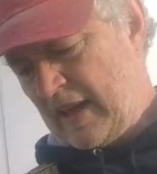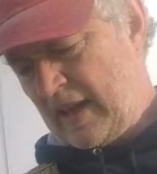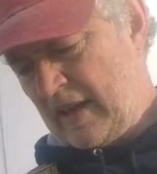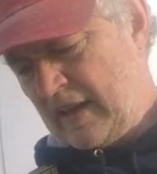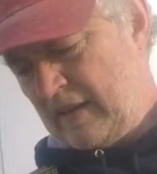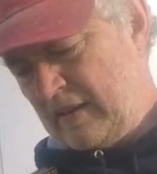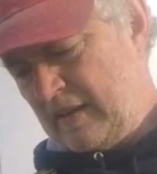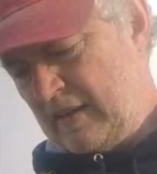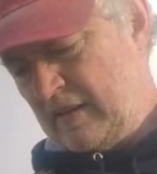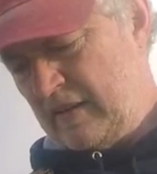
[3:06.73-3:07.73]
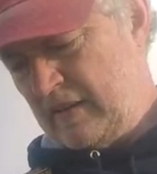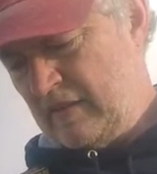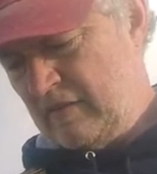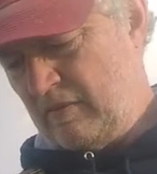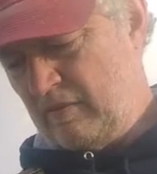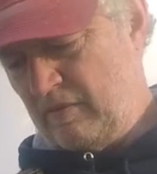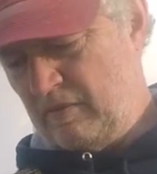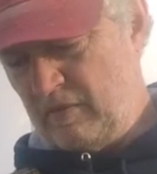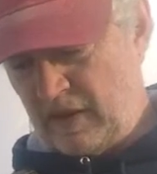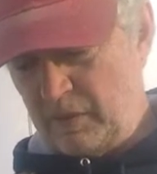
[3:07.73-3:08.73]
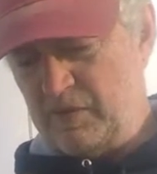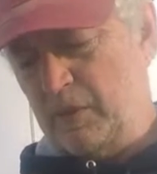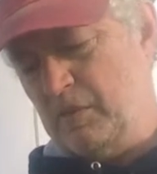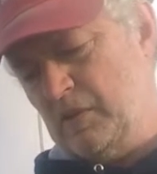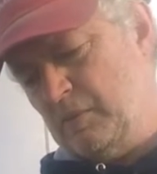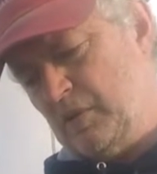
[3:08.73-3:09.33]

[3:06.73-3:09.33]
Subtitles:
And then I was able to